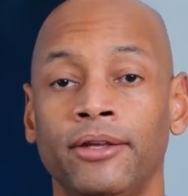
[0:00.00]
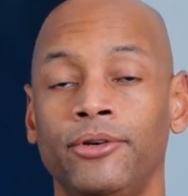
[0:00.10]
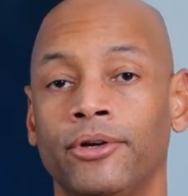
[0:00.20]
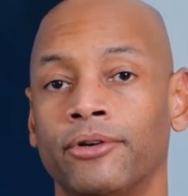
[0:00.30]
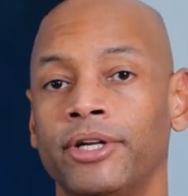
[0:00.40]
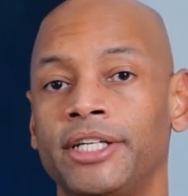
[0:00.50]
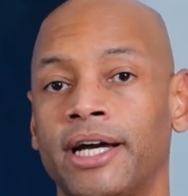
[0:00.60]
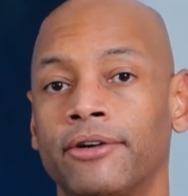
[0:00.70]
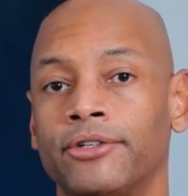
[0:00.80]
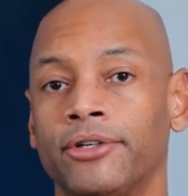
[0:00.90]
you can reach
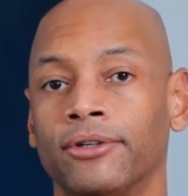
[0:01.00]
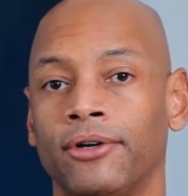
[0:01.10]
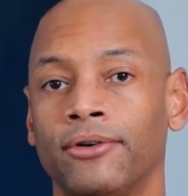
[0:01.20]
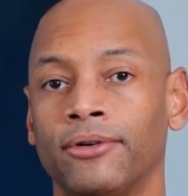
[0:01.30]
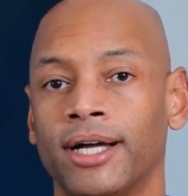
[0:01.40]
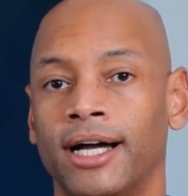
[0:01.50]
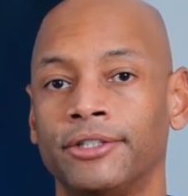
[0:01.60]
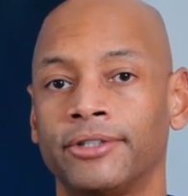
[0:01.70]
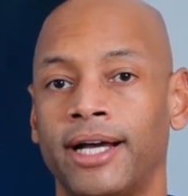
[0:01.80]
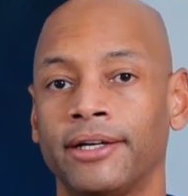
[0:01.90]
out to your local
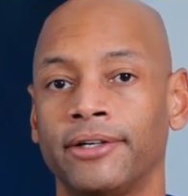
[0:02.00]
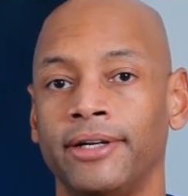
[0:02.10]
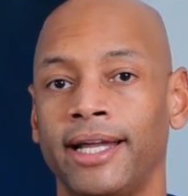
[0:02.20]
contractor